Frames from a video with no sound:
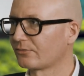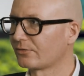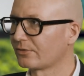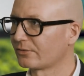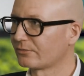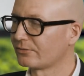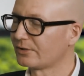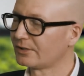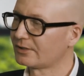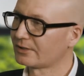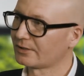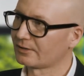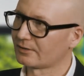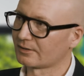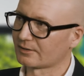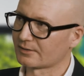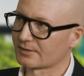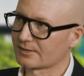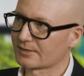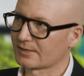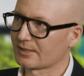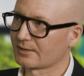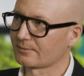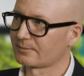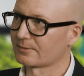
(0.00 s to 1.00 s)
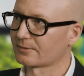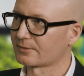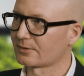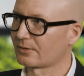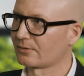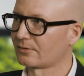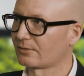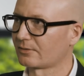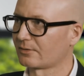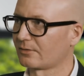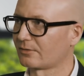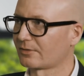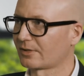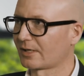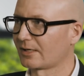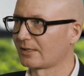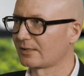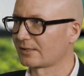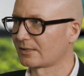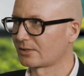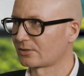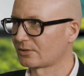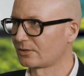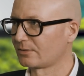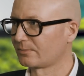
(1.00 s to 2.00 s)
retail and staples uh,
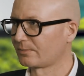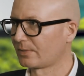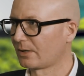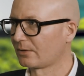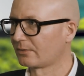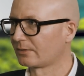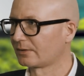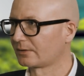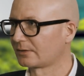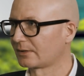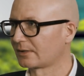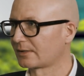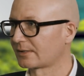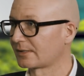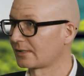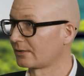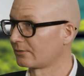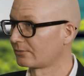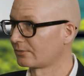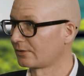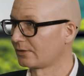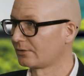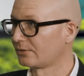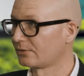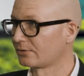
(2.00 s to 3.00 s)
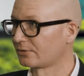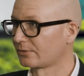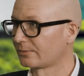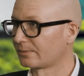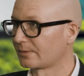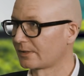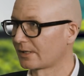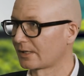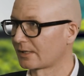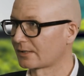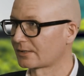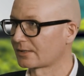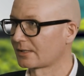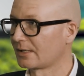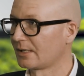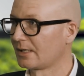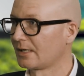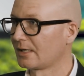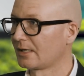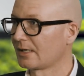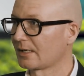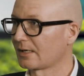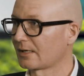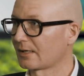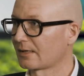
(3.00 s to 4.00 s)
organization in Poland and Central Europe that
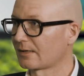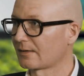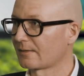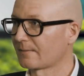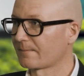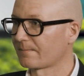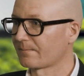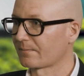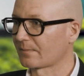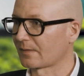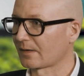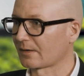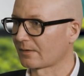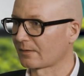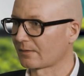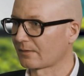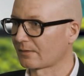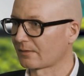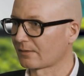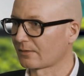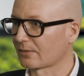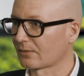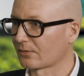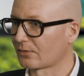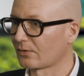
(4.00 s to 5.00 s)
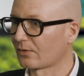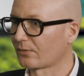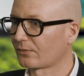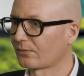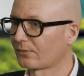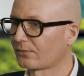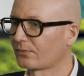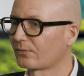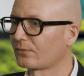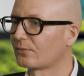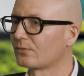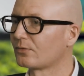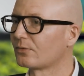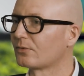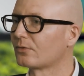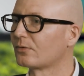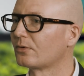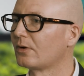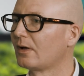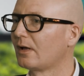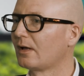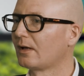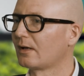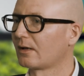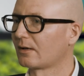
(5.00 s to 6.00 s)
um, got through
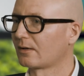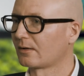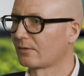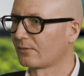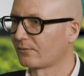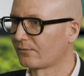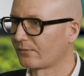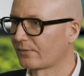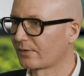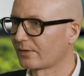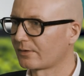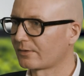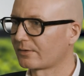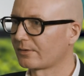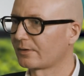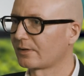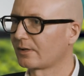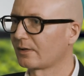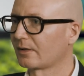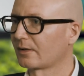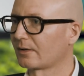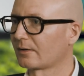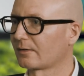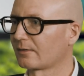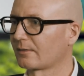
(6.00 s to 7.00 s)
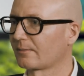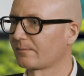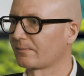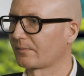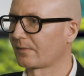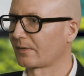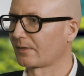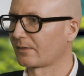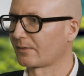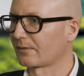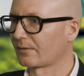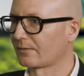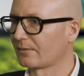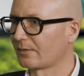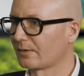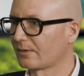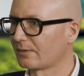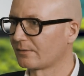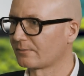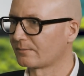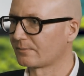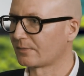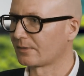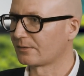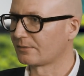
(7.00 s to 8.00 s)
a very um,
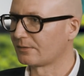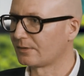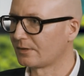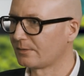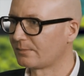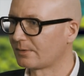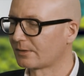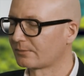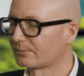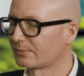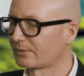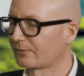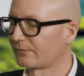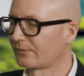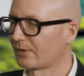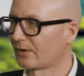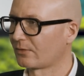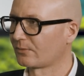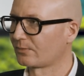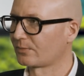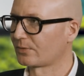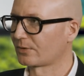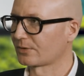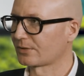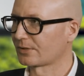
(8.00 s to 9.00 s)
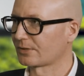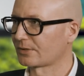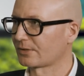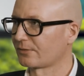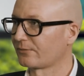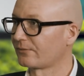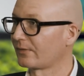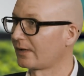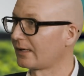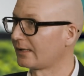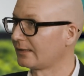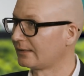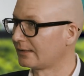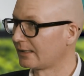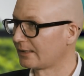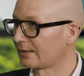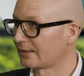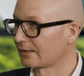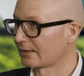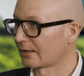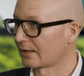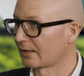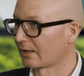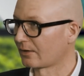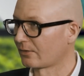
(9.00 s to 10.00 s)
deep and profound process of
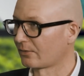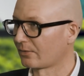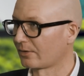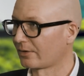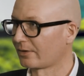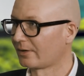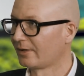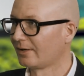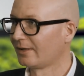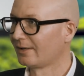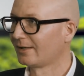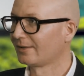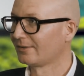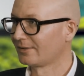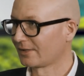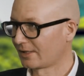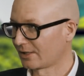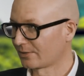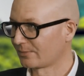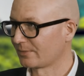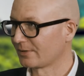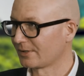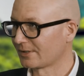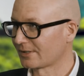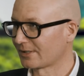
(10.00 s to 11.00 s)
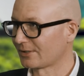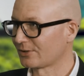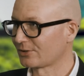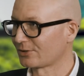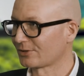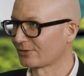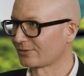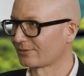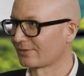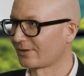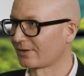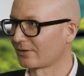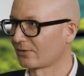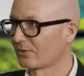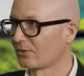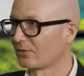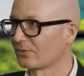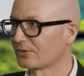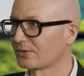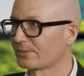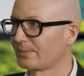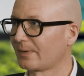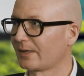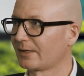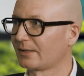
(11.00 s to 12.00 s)
validating our decarbonization
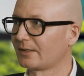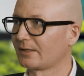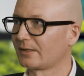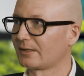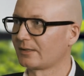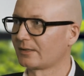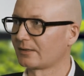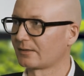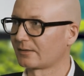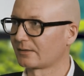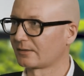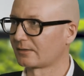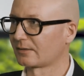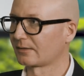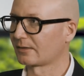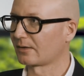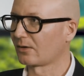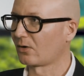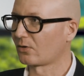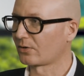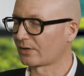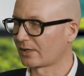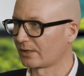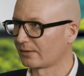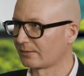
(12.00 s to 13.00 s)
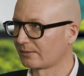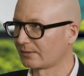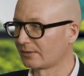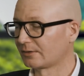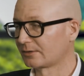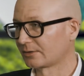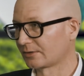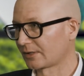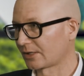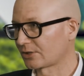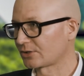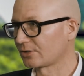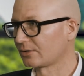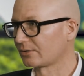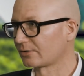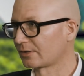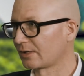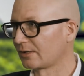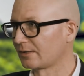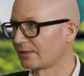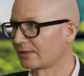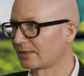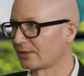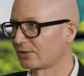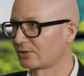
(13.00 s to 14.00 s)
goals by the orga international
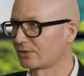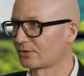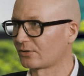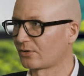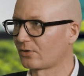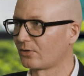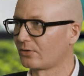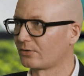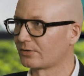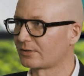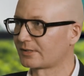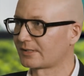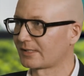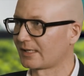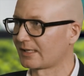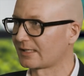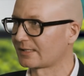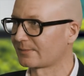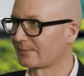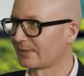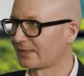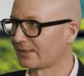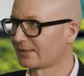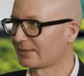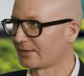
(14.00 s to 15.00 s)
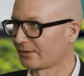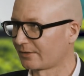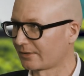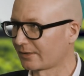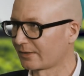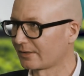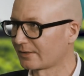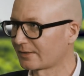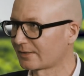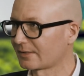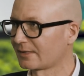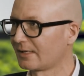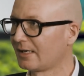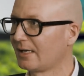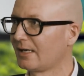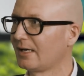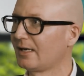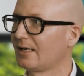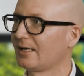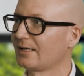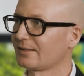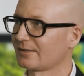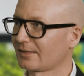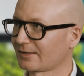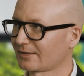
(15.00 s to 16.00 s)
organization called Science Based Targets yeah.
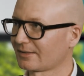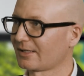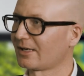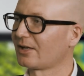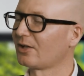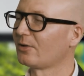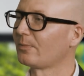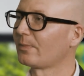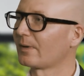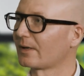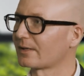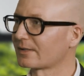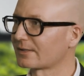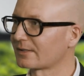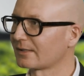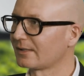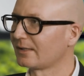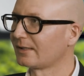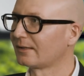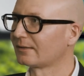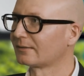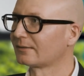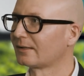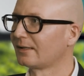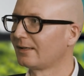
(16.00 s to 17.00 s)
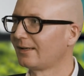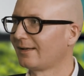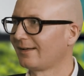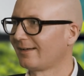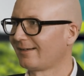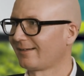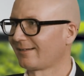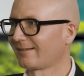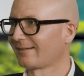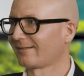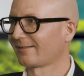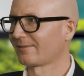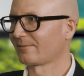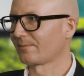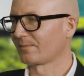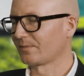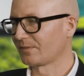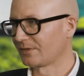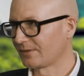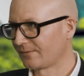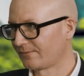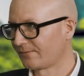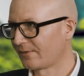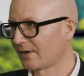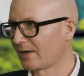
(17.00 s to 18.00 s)
that help us in
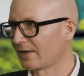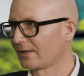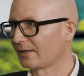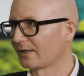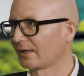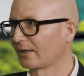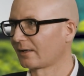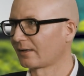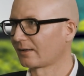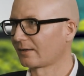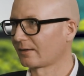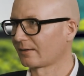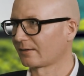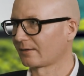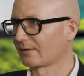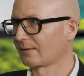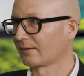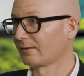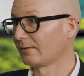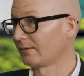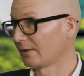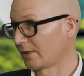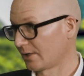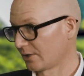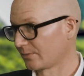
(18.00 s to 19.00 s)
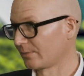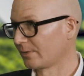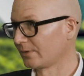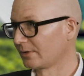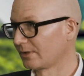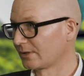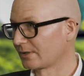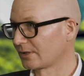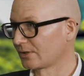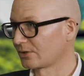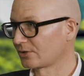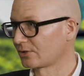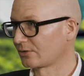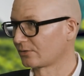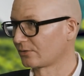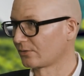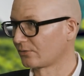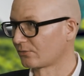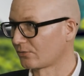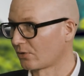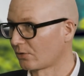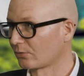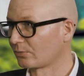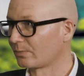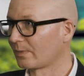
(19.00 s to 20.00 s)
defining uh, decarbonization
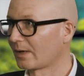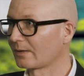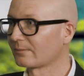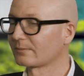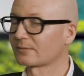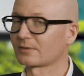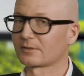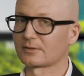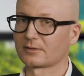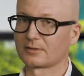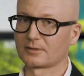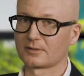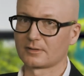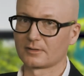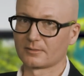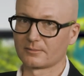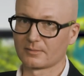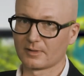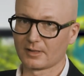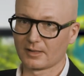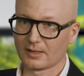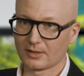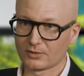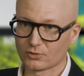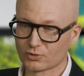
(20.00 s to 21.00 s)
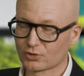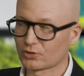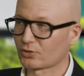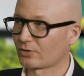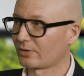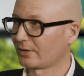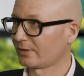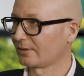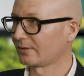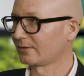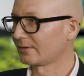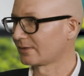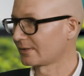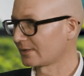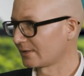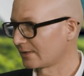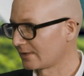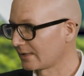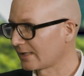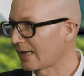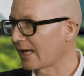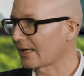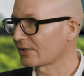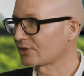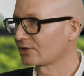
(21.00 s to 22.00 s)
roadmap. Yeah. In short, this is
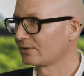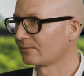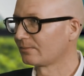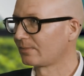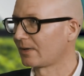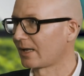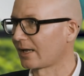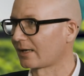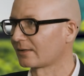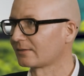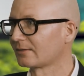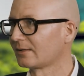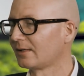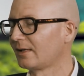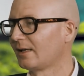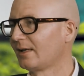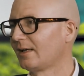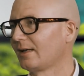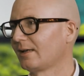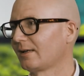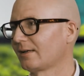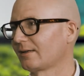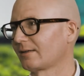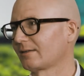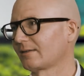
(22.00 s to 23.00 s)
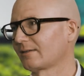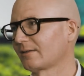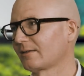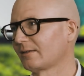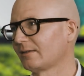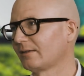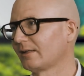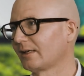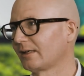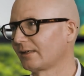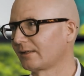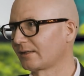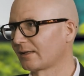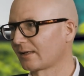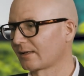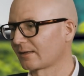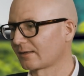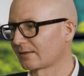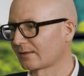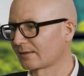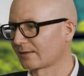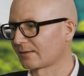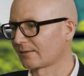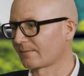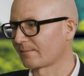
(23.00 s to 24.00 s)
an action plan uh, laid
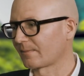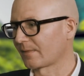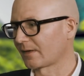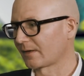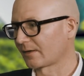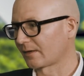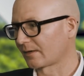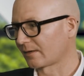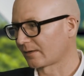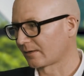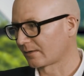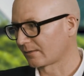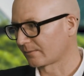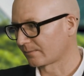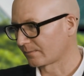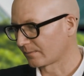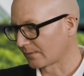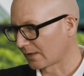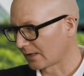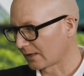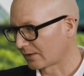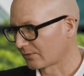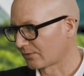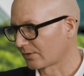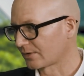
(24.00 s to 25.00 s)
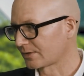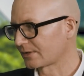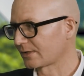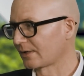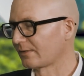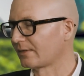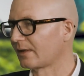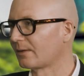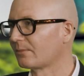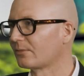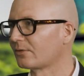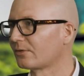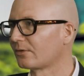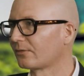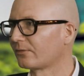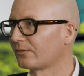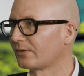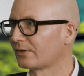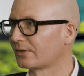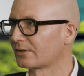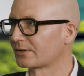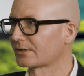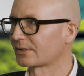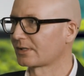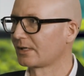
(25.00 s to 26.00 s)
um, um, across a number of
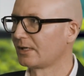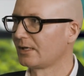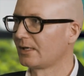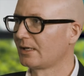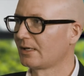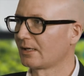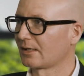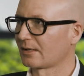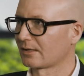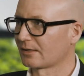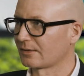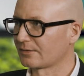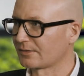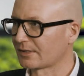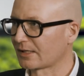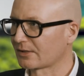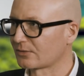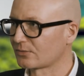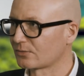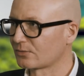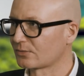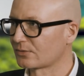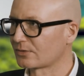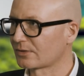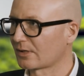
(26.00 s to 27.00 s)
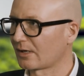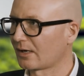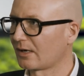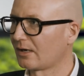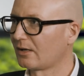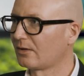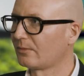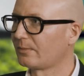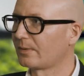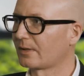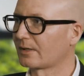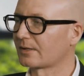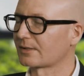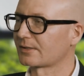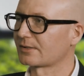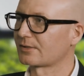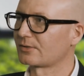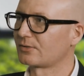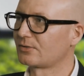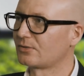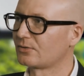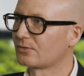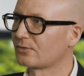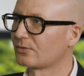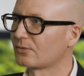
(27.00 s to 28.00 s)
years uh, that would help us
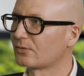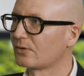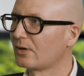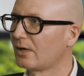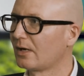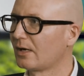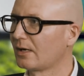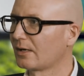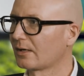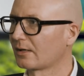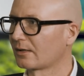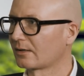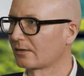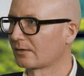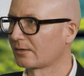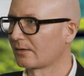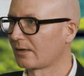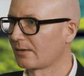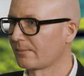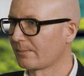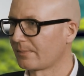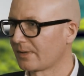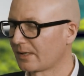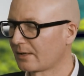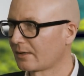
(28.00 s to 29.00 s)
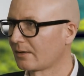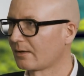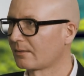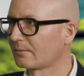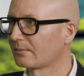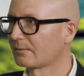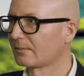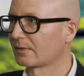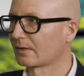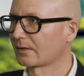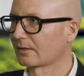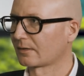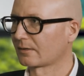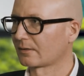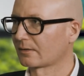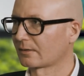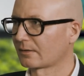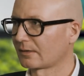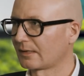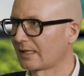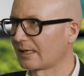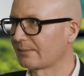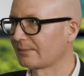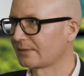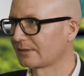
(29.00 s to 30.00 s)
to uh, become uh,
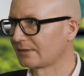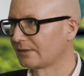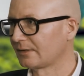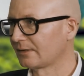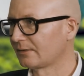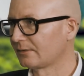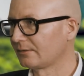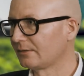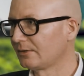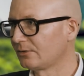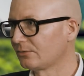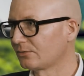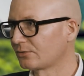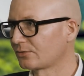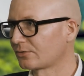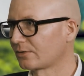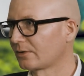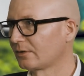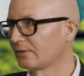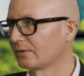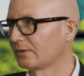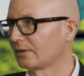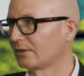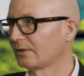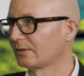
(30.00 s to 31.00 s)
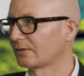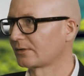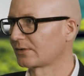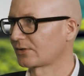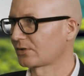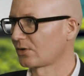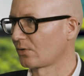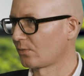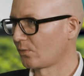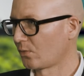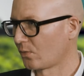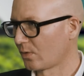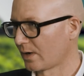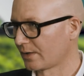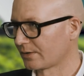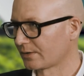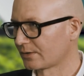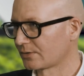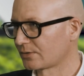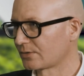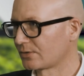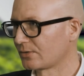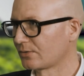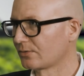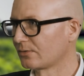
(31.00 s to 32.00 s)
climate ne neutral in scope one
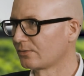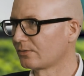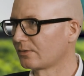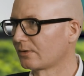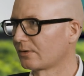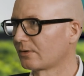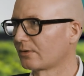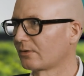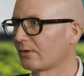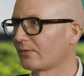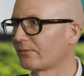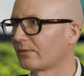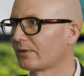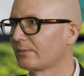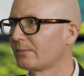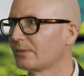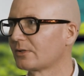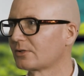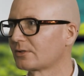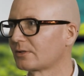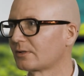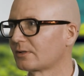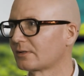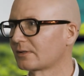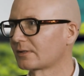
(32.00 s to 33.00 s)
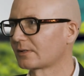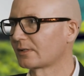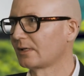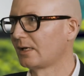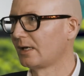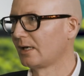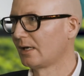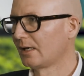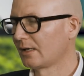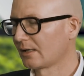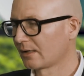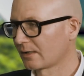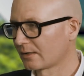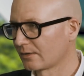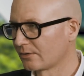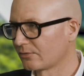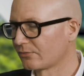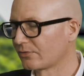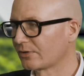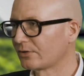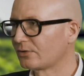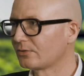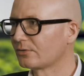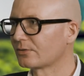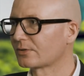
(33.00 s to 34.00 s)
and 2 mm -hmm. of emissions,
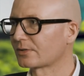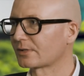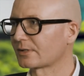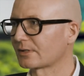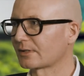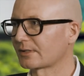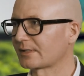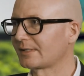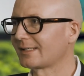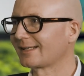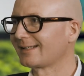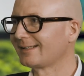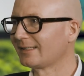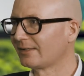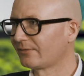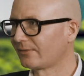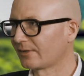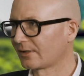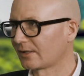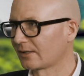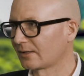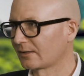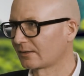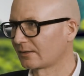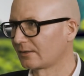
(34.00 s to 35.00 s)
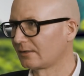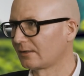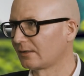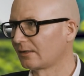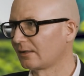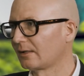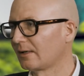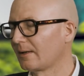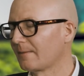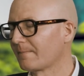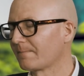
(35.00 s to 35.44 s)
reduce significantly